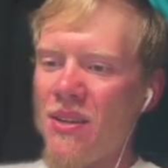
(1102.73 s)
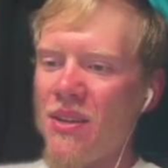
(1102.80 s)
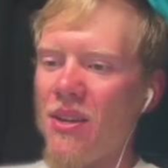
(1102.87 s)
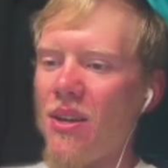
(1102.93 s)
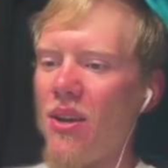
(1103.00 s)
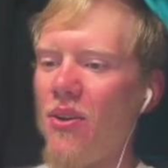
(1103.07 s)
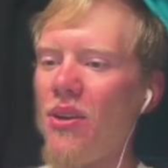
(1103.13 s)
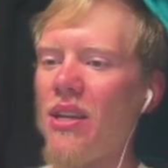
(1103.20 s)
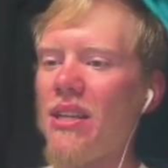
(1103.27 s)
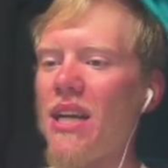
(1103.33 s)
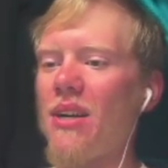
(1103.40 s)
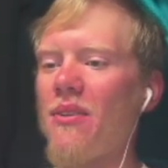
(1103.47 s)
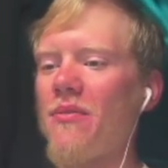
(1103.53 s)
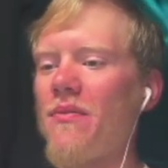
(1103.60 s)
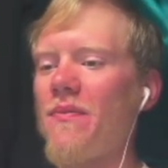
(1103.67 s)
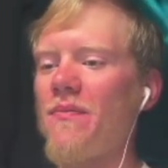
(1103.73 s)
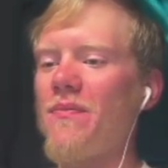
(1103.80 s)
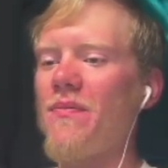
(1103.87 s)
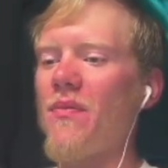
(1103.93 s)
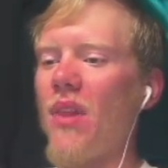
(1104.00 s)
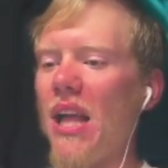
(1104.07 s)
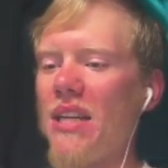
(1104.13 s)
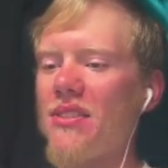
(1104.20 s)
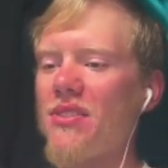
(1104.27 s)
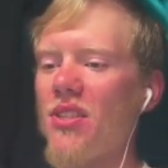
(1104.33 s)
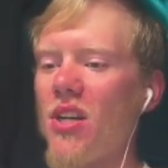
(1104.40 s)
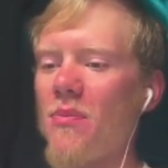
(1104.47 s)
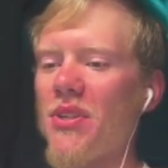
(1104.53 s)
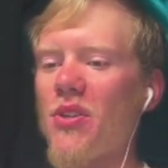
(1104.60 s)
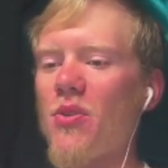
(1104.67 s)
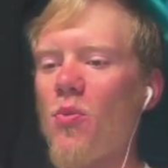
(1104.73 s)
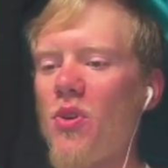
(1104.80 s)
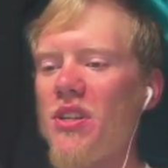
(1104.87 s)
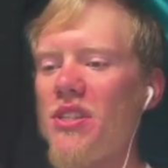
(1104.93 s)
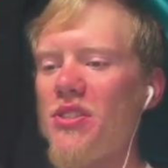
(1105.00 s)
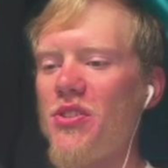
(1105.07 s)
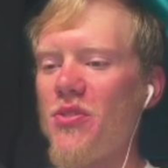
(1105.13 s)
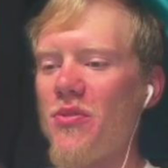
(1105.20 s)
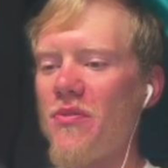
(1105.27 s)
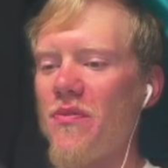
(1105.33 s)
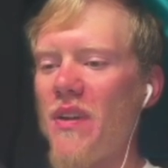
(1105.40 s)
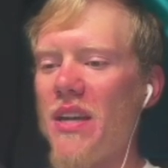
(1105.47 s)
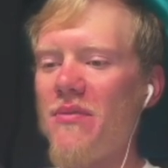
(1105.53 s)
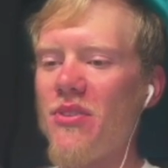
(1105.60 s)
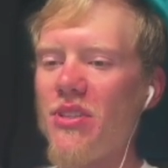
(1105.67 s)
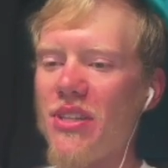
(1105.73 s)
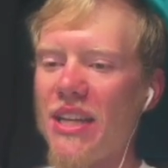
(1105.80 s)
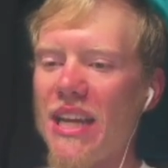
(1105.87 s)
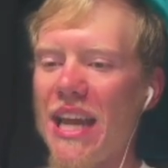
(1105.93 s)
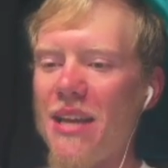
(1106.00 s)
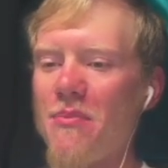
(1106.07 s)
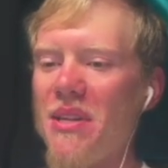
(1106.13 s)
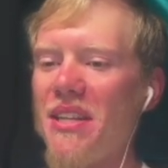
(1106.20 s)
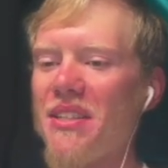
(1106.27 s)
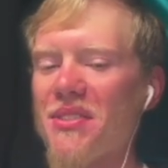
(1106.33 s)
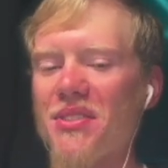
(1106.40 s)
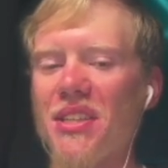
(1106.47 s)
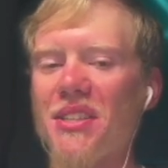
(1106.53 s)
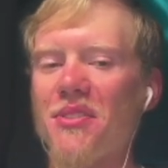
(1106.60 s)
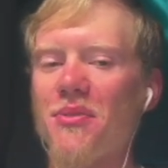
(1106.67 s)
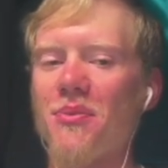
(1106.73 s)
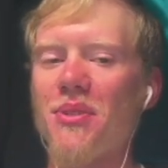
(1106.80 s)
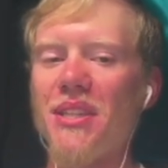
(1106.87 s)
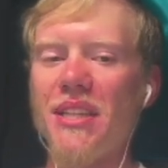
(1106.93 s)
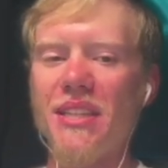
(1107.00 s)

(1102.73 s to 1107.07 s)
All right, our last topic. What is your favorite gaming accessory?